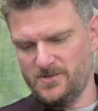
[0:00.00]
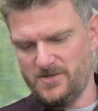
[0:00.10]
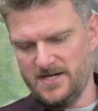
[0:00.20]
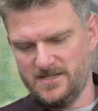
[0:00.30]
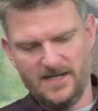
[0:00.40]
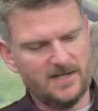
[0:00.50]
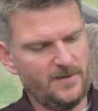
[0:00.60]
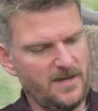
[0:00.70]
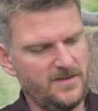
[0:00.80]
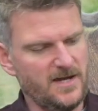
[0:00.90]
ones are actually a little
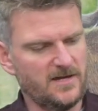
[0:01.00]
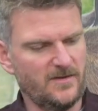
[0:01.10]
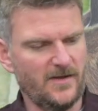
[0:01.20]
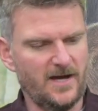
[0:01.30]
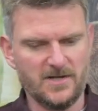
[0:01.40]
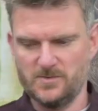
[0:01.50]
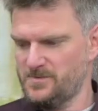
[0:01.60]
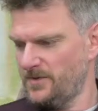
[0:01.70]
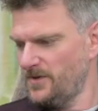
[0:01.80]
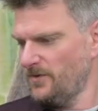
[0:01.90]
bit thicker than the large
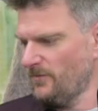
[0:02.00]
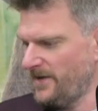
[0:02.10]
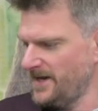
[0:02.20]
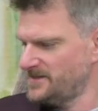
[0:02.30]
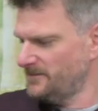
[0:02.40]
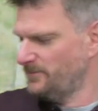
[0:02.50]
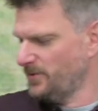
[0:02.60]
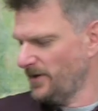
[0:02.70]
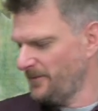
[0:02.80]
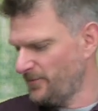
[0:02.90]
ones, but they're all rated
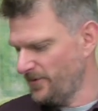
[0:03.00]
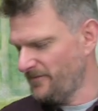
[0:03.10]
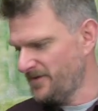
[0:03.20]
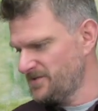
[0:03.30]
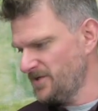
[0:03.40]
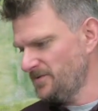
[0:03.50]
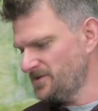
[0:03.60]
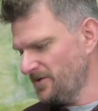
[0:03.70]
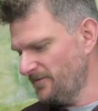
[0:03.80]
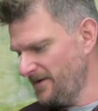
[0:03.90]
bulletproof for
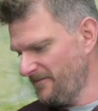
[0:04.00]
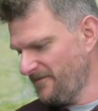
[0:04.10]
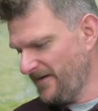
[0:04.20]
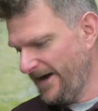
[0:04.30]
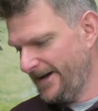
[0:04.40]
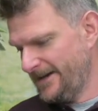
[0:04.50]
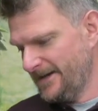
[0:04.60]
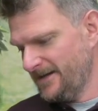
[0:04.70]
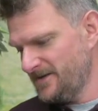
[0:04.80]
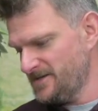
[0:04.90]
2.2 Rimfire.
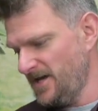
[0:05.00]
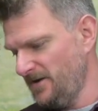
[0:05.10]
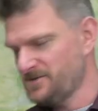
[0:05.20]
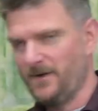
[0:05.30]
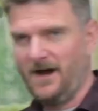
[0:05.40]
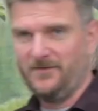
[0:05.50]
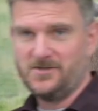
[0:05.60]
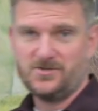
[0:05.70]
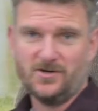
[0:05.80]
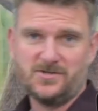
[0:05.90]
There's a huge amount of
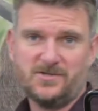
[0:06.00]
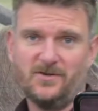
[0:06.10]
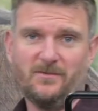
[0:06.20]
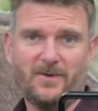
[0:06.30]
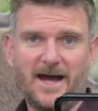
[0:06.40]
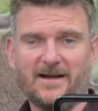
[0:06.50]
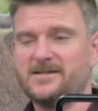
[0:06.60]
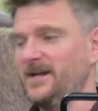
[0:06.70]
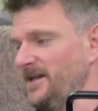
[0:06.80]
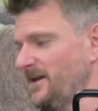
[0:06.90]
instructions on the back,
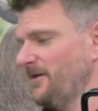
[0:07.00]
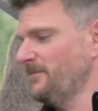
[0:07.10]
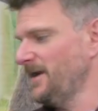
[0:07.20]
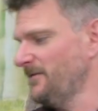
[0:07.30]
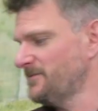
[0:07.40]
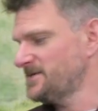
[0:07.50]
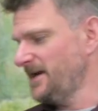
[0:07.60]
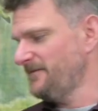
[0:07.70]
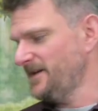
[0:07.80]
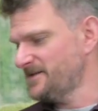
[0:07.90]
tell you minimum
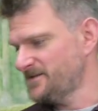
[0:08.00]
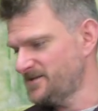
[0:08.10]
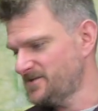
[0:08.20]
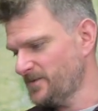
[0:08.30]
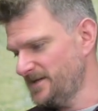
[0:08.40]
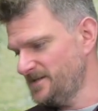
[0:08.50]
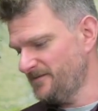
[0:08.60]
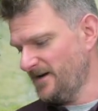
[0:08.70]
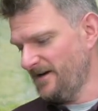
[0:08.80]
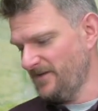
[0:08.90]
safe distances
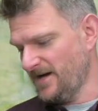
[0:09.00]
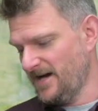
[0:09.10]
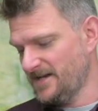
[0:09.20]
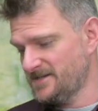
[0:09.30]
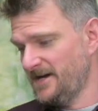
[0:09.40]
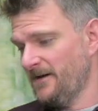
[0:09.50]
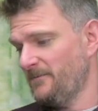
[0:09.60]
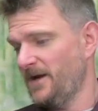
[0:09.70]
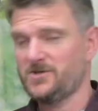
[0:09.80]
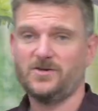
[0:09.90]
25 yards,
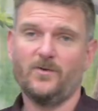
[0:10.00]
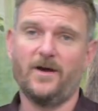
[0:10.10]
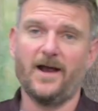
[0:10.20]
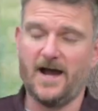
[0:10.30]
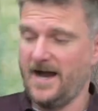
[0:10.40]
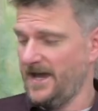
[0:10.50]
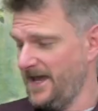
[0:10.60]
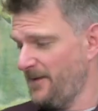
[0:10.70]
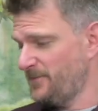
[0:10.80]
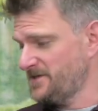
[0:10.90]
make sure you're wearing
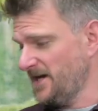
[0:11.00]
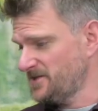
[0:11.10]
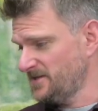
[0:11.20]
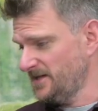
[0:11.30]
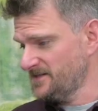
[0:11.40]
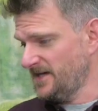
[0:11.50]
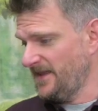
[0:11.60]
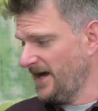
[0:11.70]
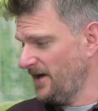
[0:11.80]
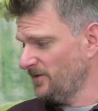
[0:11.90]
ear protection, things
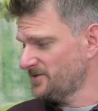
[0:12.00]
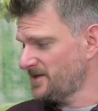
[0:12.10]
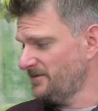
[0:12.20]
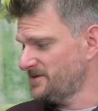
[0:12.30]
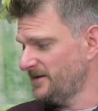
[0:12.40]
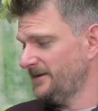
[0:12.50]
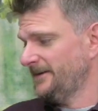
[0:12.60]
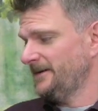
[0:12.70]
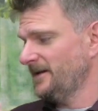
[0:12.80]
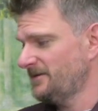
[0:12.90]
like that, and also to
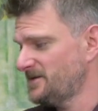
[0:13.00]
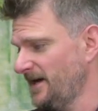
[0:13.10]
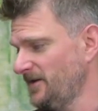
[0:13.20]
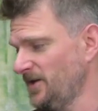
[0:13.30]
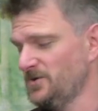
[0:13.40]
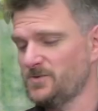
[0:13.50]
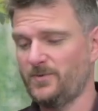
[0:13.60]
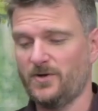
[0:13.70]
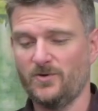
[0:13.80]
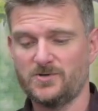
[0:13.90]
take the usual
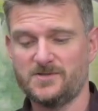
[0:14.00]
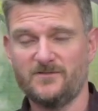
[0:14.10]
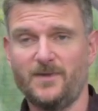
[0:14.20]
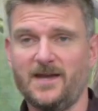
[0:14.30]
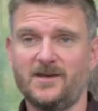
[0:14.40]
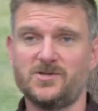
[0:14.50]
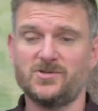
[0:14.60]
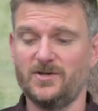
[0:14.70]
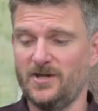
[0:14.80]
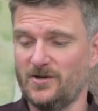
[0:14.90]
precautions of making
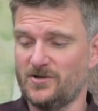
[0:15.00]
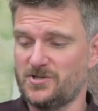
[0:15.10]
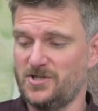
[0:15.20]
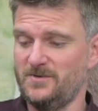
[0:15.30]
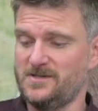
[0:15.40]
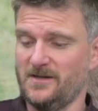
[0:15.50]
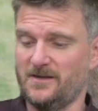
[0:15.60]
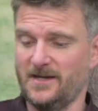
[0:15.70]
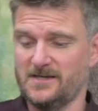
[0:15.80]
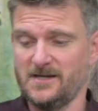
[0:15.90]
sure you're not shooting
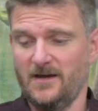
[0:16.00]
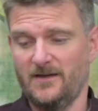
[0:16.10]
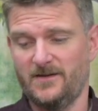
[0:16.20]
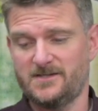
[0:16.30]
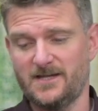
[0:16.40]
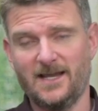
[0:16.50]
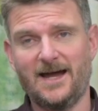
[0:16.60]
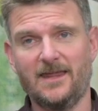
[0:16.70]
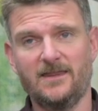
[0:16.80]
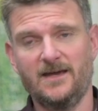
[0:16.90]
things that are
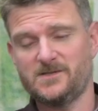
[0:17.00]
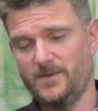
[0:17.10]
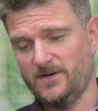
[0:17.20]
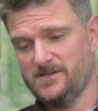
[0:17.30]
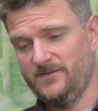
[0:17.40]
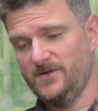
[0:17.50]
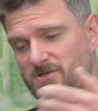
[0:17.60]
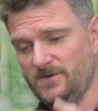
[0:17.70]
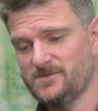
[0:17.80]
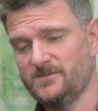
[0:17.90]
like this, because if you
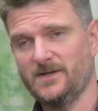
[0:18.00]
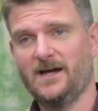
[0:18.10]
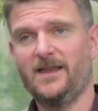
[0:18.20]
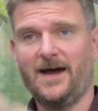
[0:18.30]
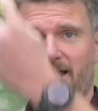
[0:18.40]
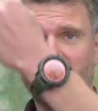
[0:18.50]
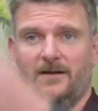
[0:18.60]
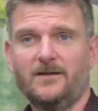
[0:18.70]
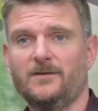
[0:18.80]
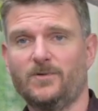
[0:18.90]
shoot something like that,
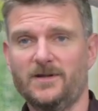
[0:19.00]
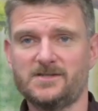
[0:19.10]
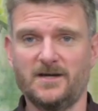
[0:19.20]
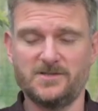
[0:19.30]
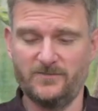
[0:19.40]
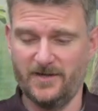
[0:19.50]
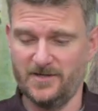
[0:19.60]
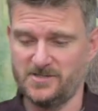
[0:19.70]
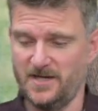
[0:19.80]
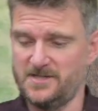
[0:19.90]
the bullet's going to
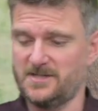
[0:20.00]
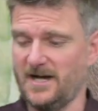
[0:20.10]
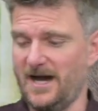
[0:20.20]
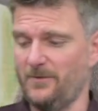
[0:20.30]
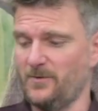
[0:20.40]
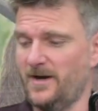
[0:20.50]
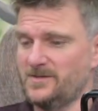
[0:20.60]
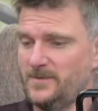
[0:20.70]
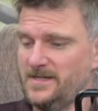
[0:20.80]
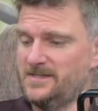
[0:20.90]
ricochet skyward,
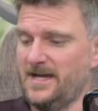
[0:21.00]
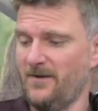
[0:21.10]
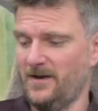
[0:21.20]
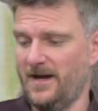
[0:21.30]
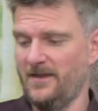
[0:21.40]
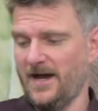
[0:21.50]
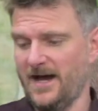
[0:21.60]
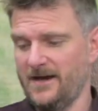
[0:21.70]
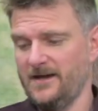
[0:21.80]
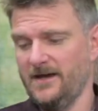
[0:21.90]
whereas when it's down like
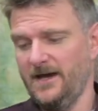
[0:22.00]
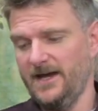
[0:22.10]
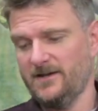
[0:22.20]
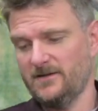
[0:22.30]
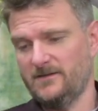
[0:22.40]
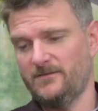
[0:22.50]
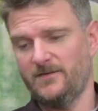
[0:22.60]
that, it'll